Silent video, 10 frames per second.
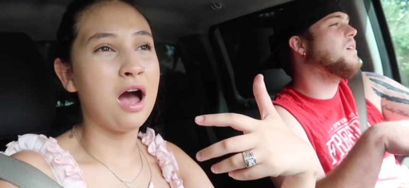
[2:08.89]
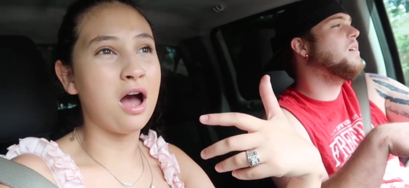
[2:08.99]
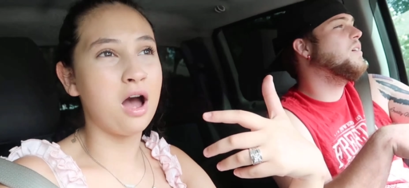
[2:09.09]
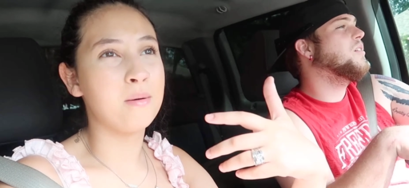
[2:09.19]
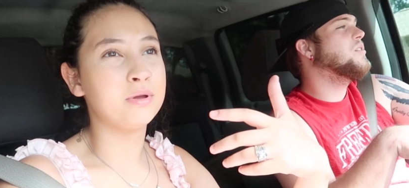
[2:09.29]

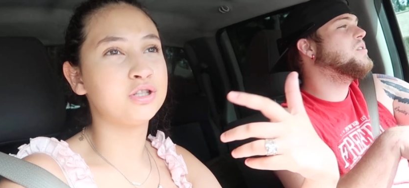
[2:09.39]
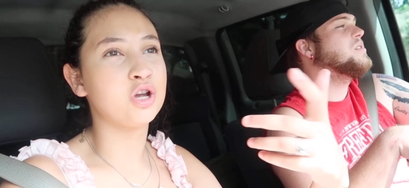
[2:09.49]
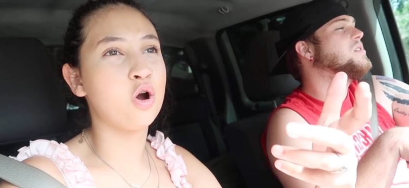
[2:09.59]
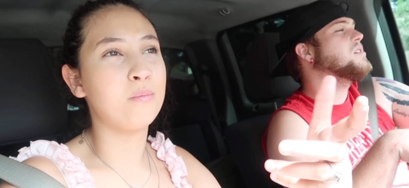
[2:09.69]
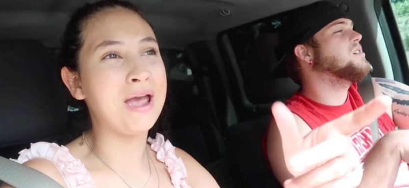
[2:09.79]
Speaker 1: Um,
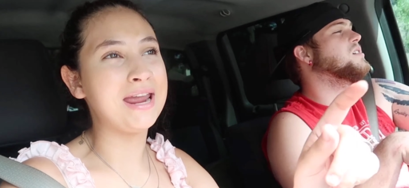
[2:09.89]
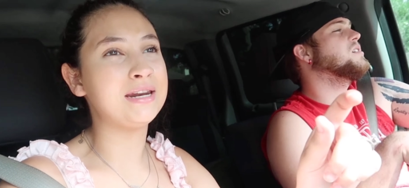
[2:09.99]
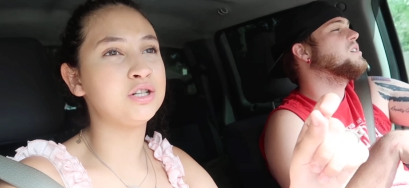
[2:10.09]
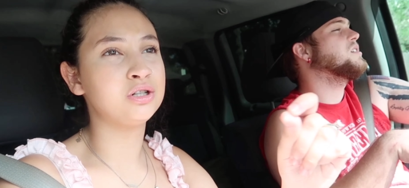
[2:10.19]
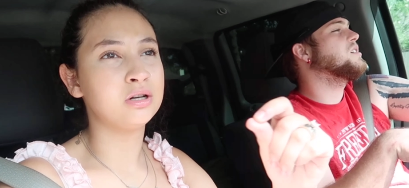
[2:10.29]
so
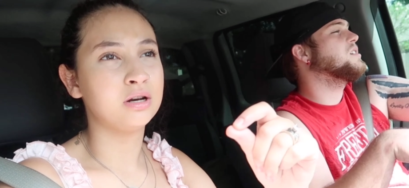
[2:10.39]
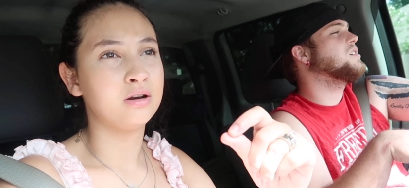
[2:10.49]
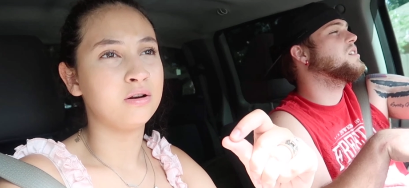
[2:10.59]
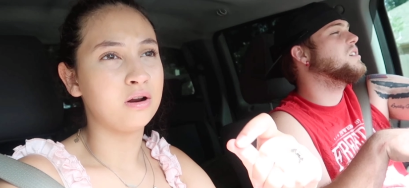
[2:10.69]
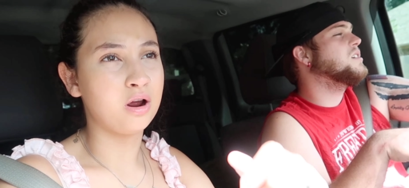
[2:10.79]
Payne
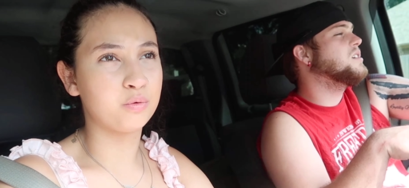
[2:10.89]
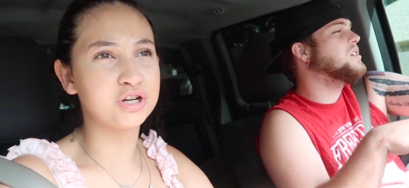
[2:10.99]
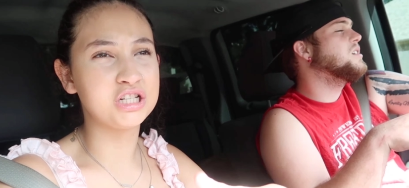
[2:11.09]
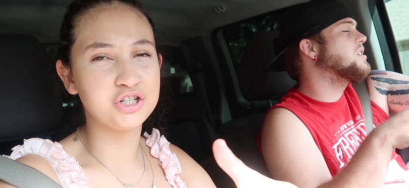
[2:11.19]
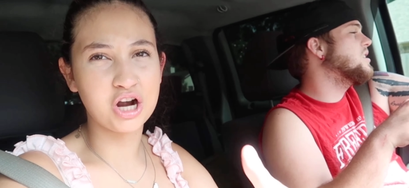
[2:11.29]

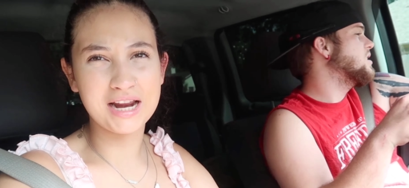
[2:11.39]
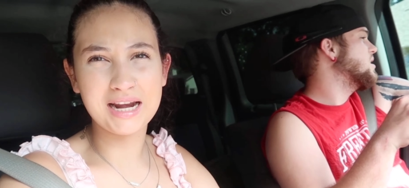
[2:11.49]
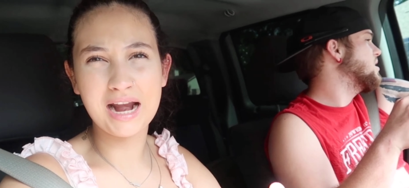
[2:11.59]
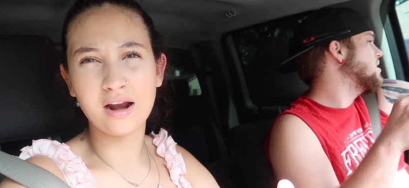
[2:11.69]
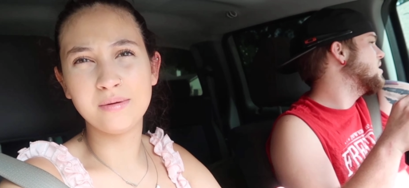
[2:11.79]
originally tried to
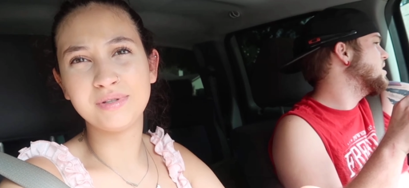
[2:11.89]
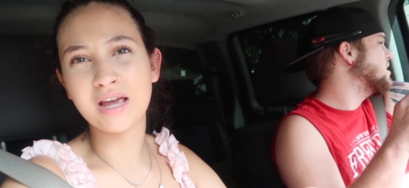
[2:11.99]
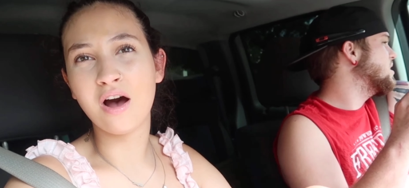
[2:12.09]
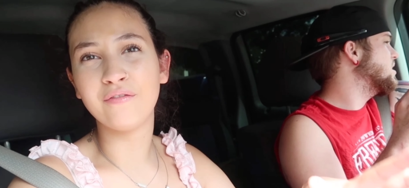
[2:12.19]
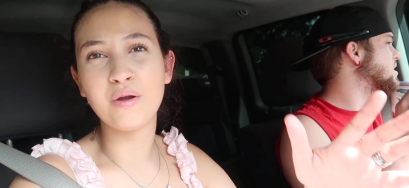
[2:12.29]
get it out
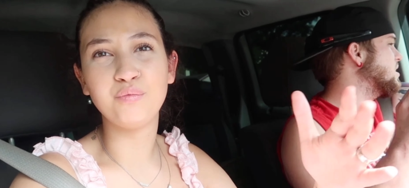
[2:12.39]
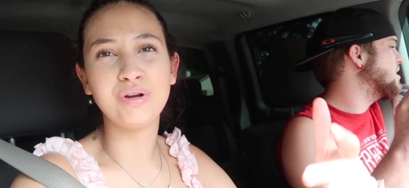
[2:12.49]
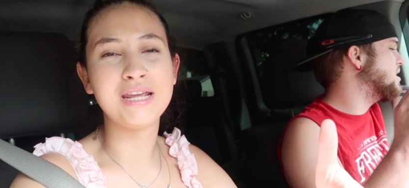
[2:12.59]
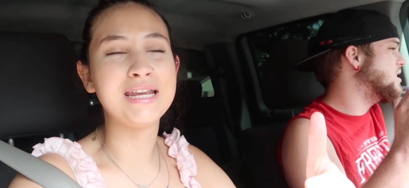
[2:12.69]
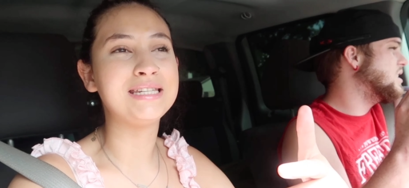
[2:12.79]
himself, and
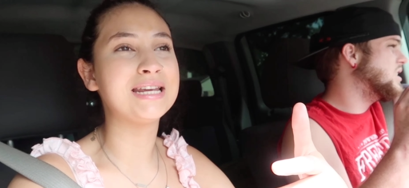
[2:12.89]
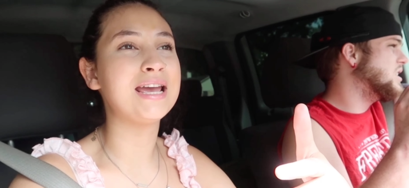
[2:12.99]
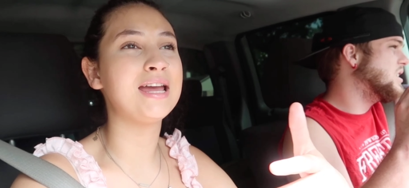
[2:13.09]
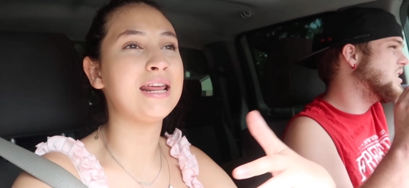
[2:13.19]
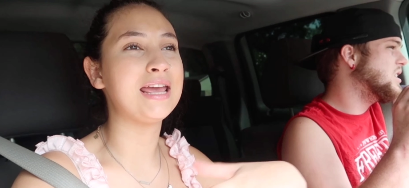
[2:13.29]
when he
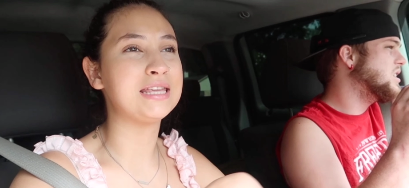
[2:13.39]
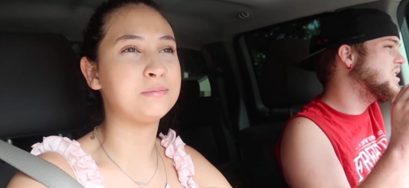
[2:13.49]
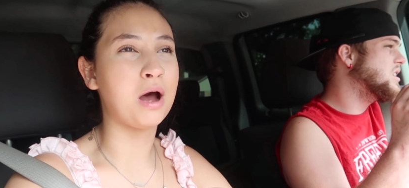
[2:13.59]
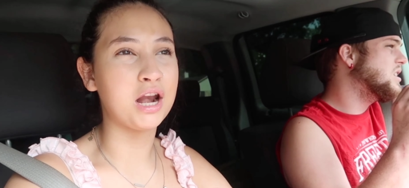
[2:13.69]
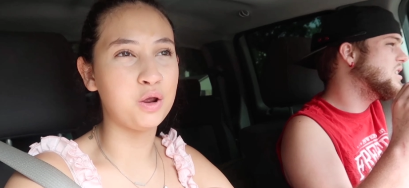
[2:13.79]
did,
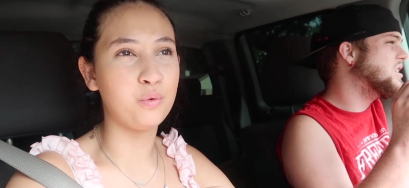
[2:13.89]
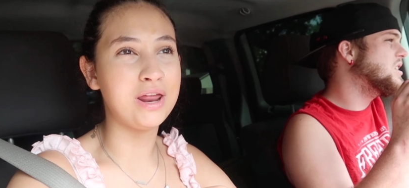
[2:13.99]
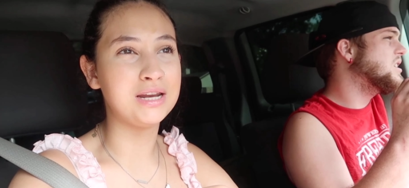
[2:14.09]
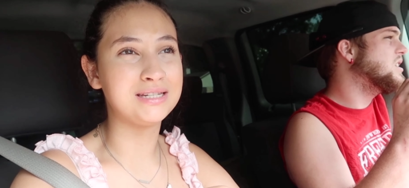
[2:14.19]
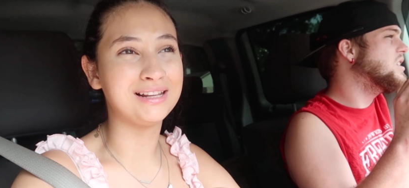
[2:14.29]
his body
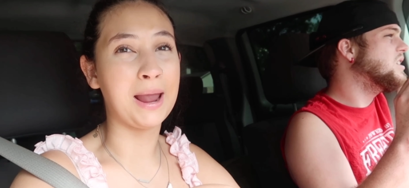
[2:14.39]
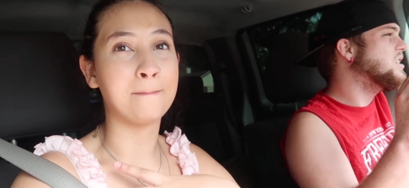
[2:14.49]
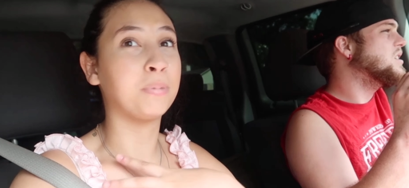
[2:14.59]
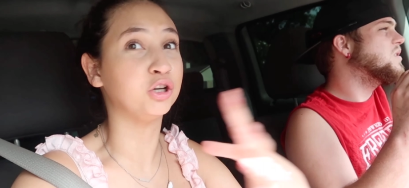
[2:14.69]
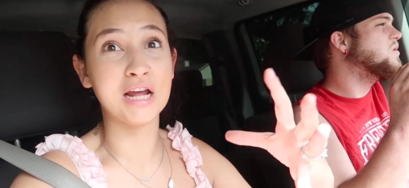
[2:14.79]
went into
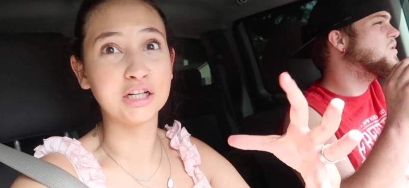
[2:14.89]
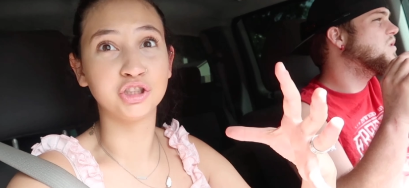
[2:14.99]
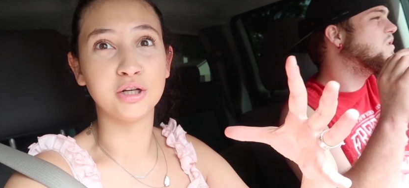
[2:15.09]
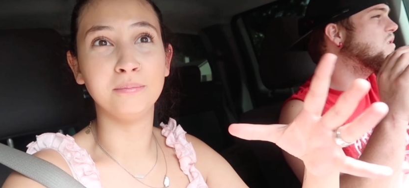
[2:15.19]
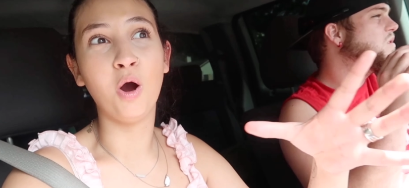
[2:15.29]
like protection